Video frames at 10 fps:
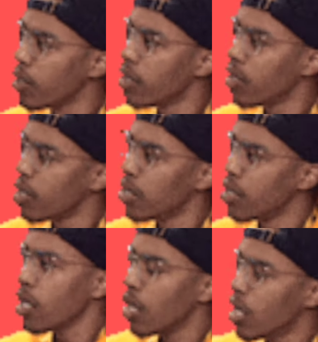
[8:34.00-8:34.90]
You're not
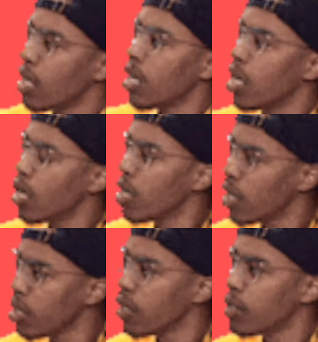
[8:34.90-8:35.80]
going to worry about somebody
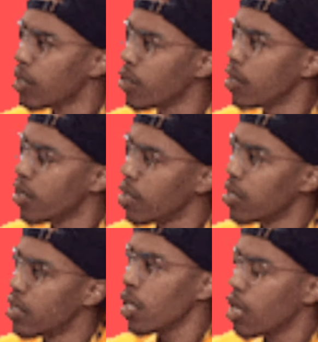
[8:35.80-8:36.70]
else's privilege. And that's why I
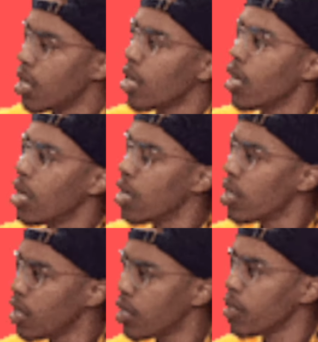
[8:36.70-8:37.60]
love this scripture. I'll sum it up
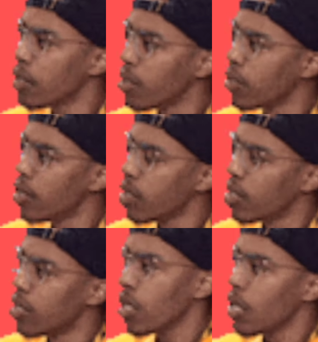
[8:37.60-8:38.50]
here. The other reason why I
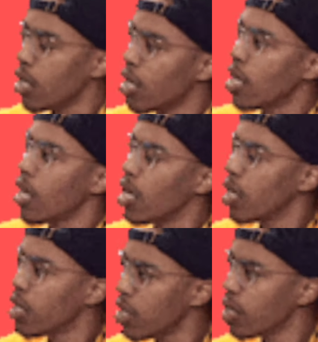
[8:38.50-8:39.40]
really love this
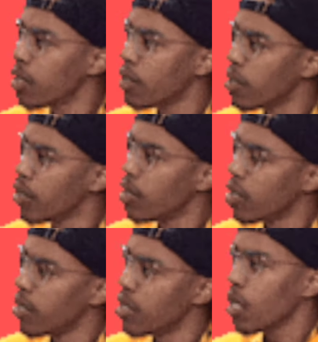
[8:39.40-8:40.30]
scripture is because it
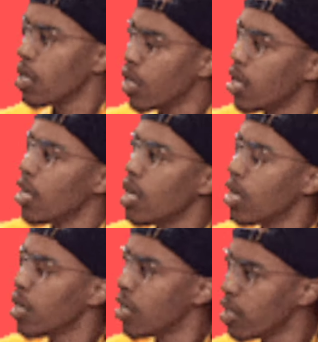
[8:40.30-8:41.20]
shows us if
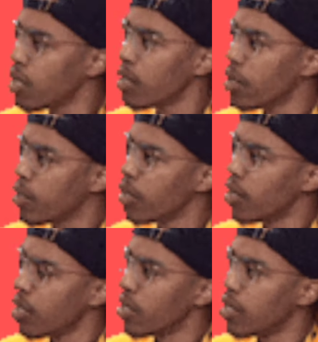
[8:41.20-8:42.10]
everybody's working,
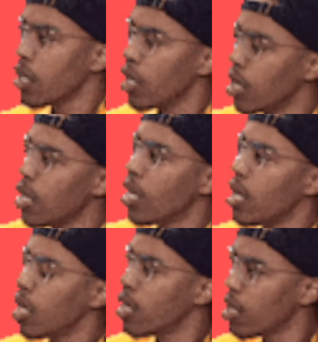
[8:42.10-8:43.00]
there's
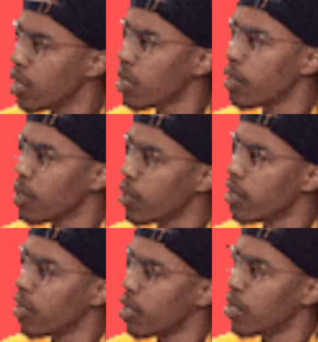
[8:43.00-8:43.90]
nobody that has
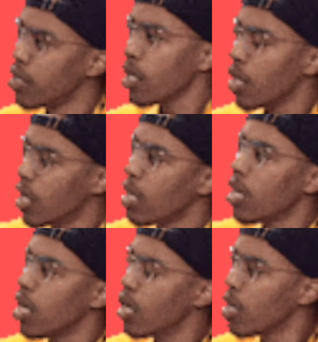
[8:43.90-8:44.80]
privilege because
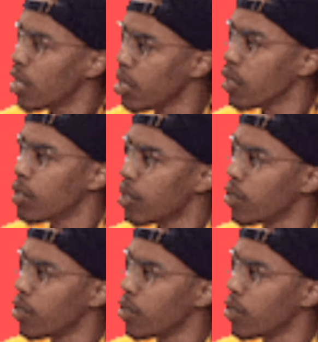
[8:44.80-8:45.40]
everybody's working,